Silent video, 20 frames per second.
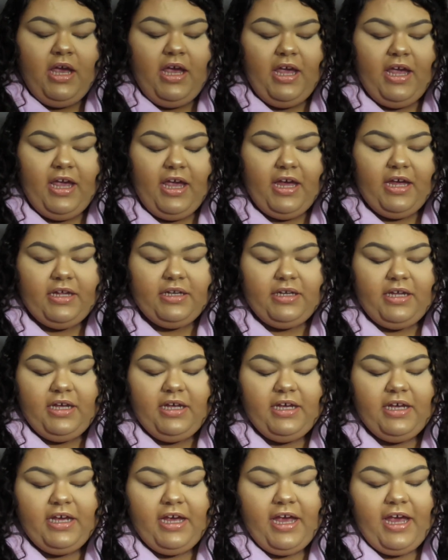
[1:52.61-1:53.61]
and
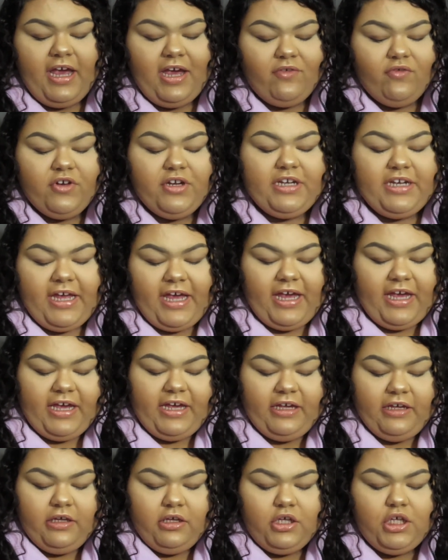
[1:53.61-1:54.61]
every
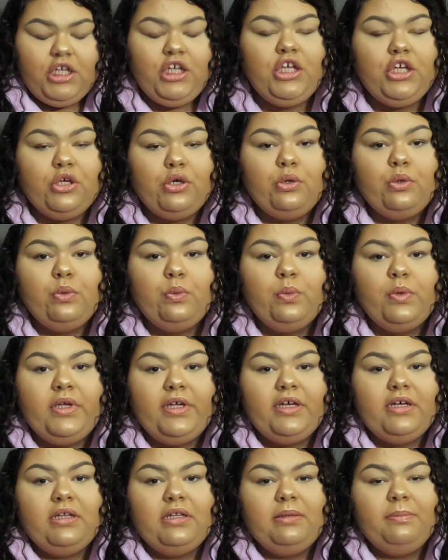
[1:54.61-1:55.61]
day you
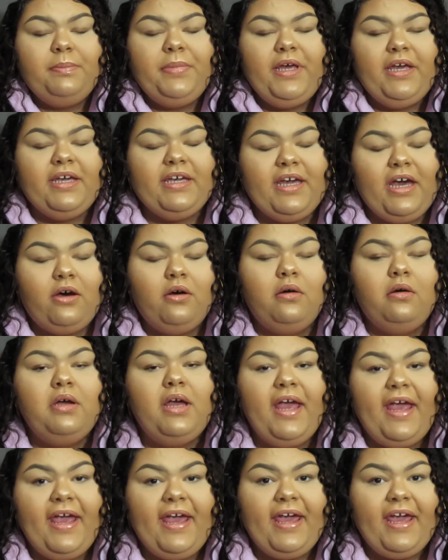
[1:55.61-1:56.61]
will pick
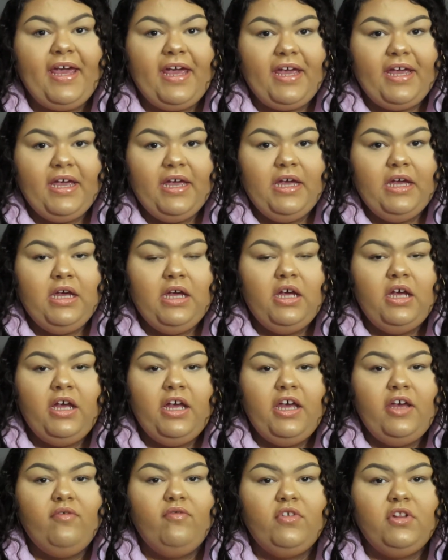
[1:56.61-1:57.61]
out a
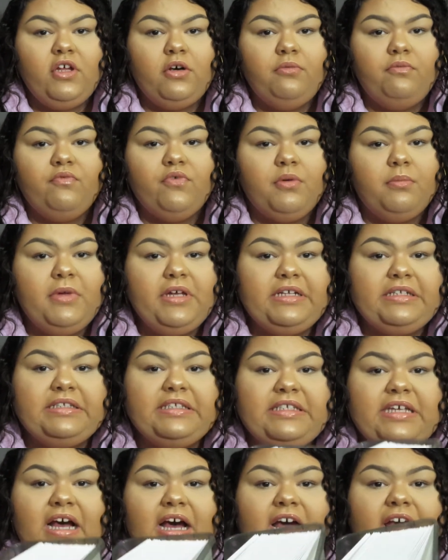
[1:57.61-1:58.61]
envelope from
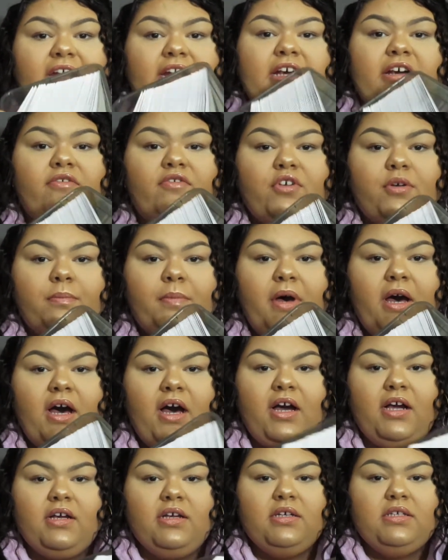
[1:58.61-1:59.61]
inside of your
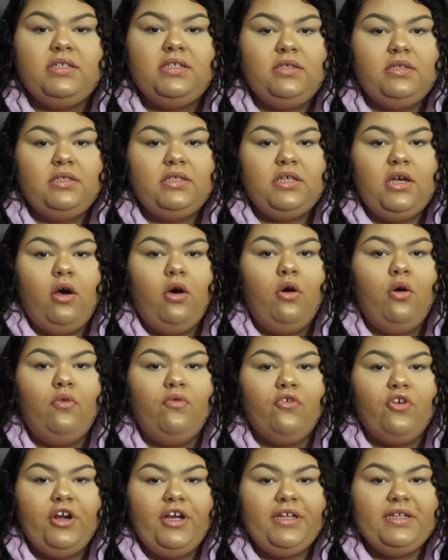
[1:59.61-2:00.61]
box. So
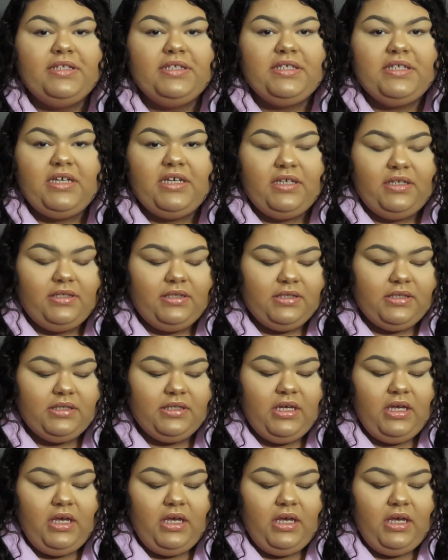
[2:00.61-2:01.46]
for instance,